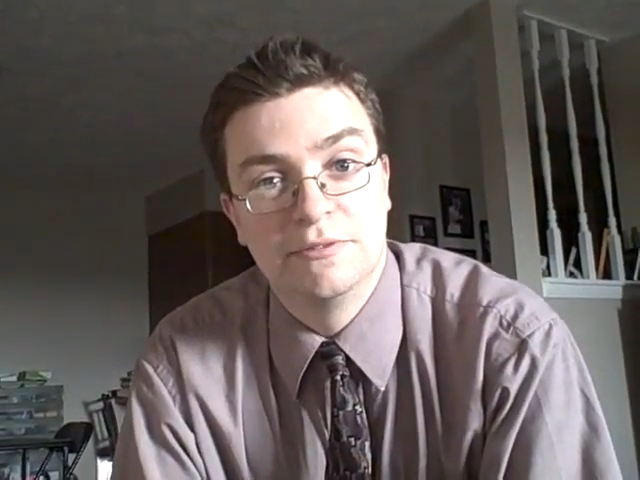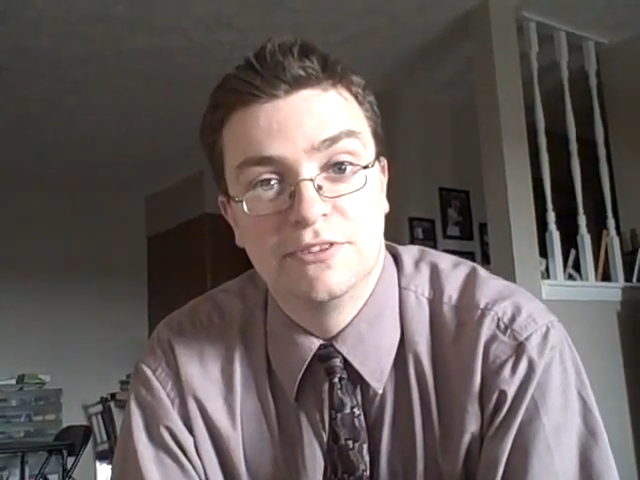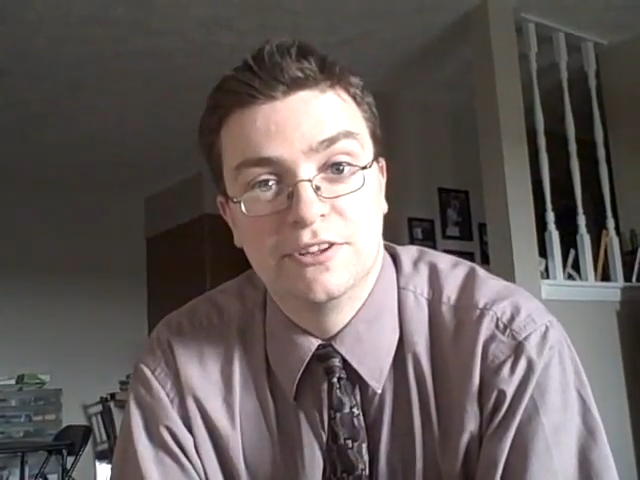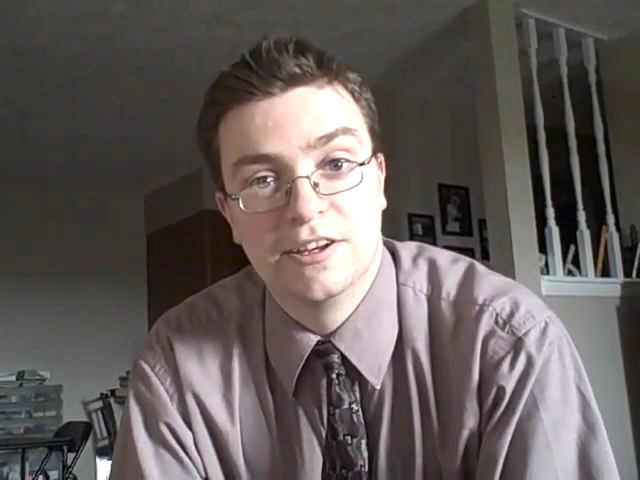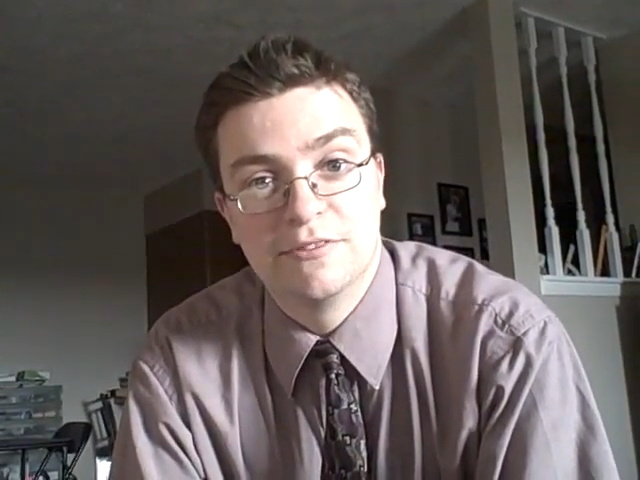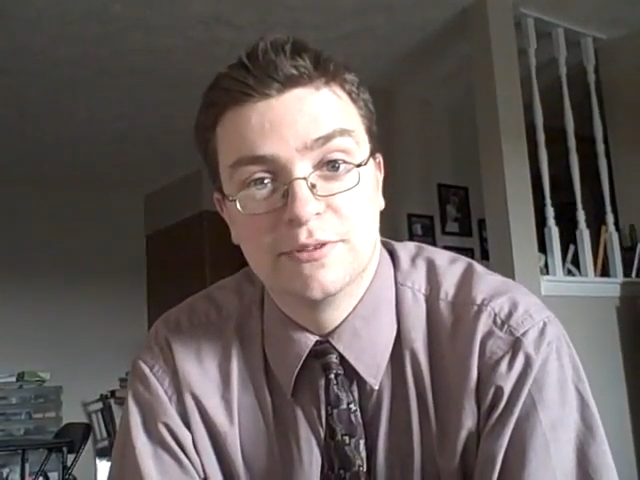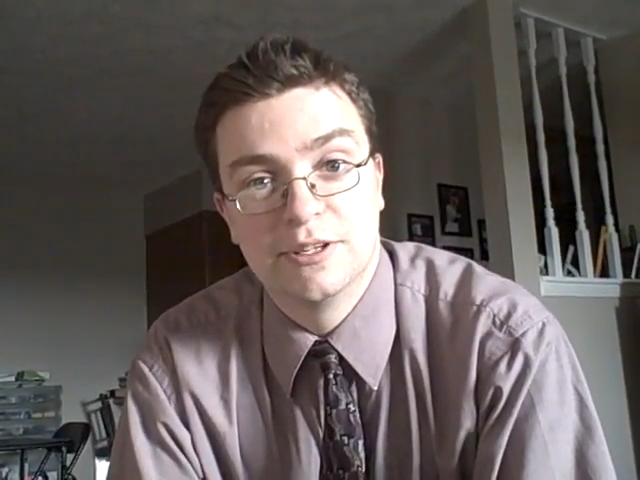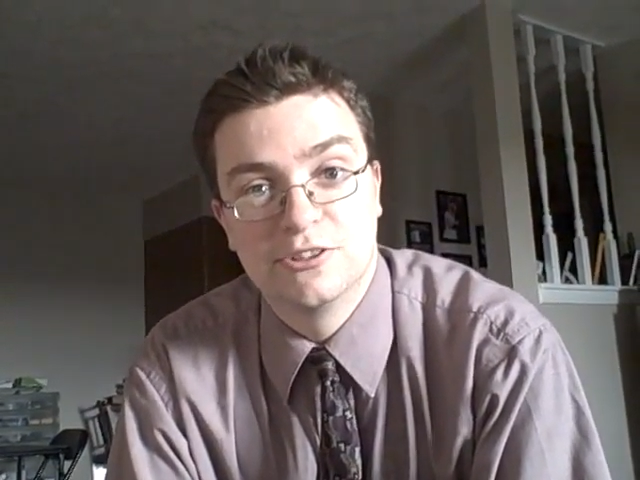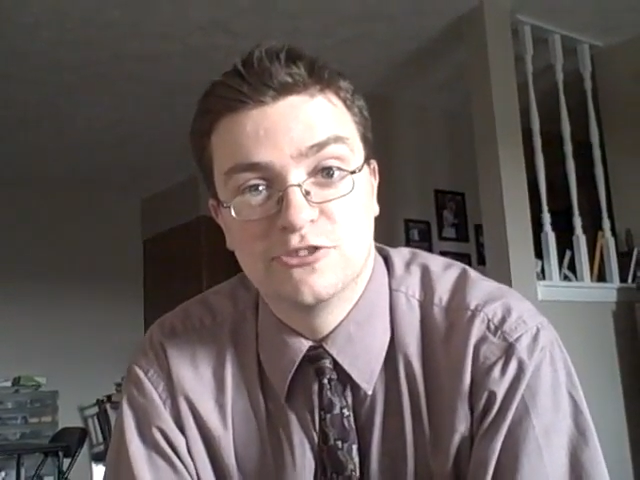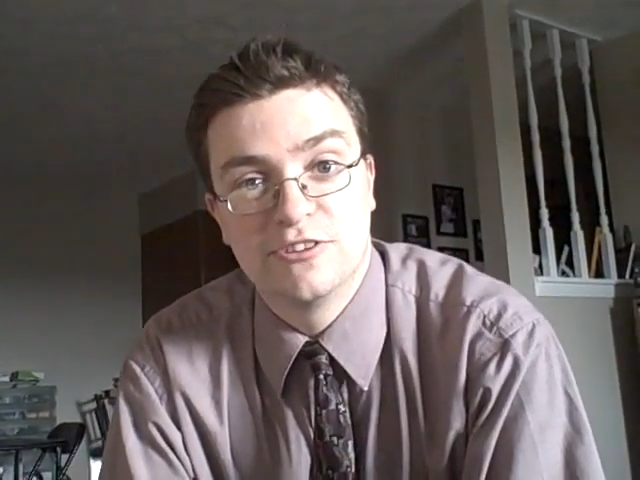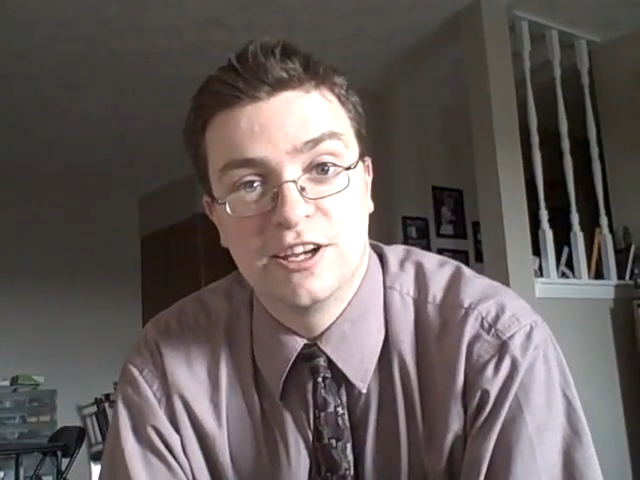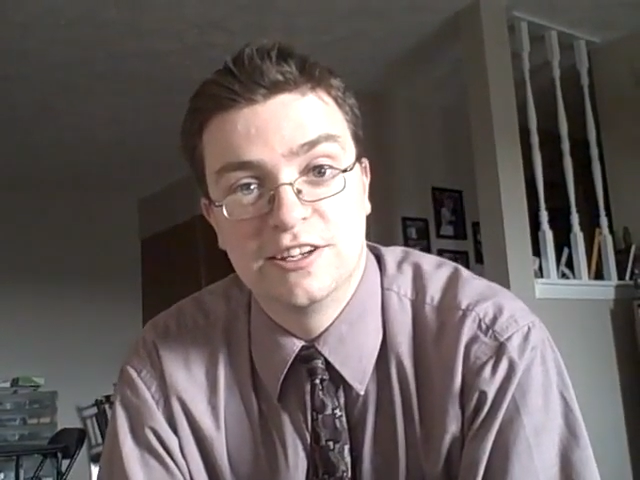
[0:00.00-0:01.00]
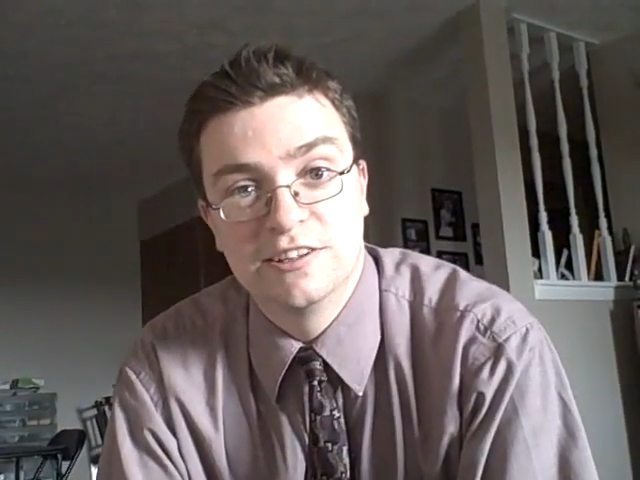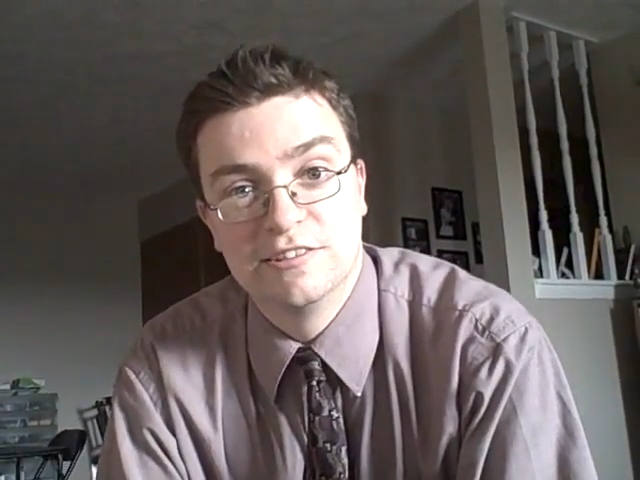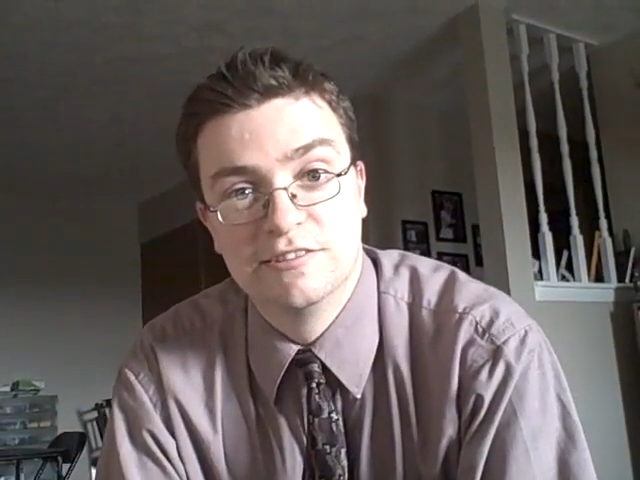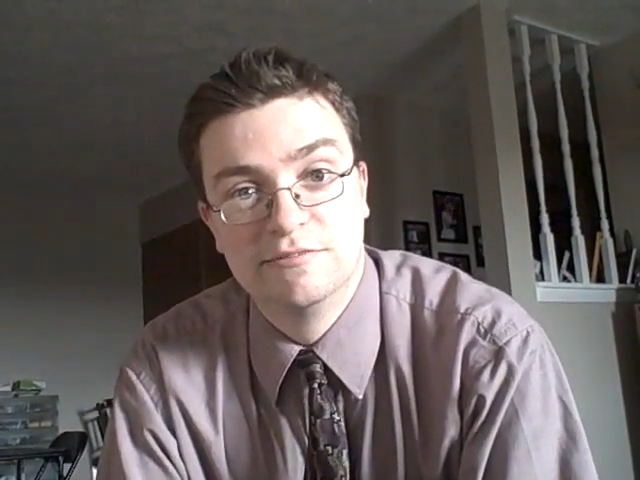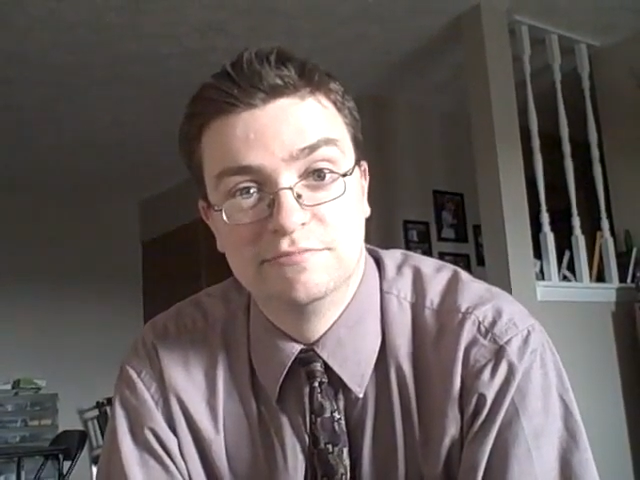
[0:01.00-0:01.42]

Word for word: if you happen to find it.